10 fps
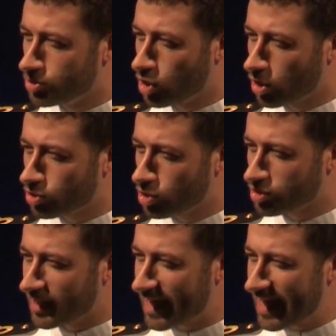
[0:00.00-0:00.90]
Giorgio
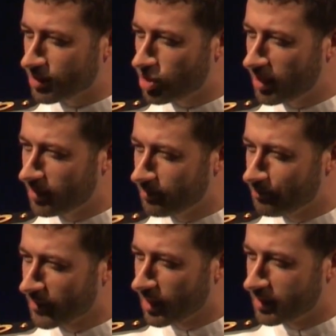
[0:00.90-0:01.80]
Starace,
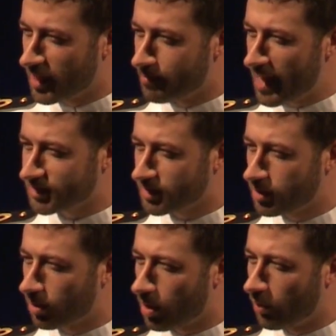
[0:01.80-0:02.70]
the
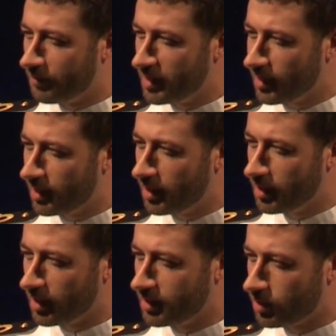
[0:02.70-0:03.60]
ambassador of Italy
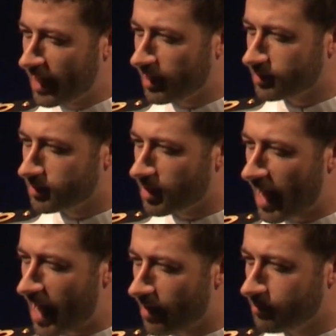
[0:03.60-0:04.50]
in the United
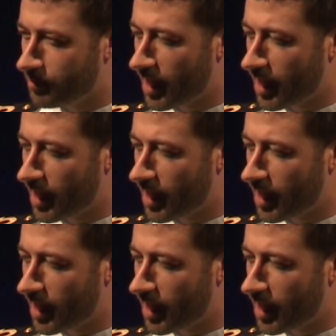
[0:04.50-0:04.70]
Arab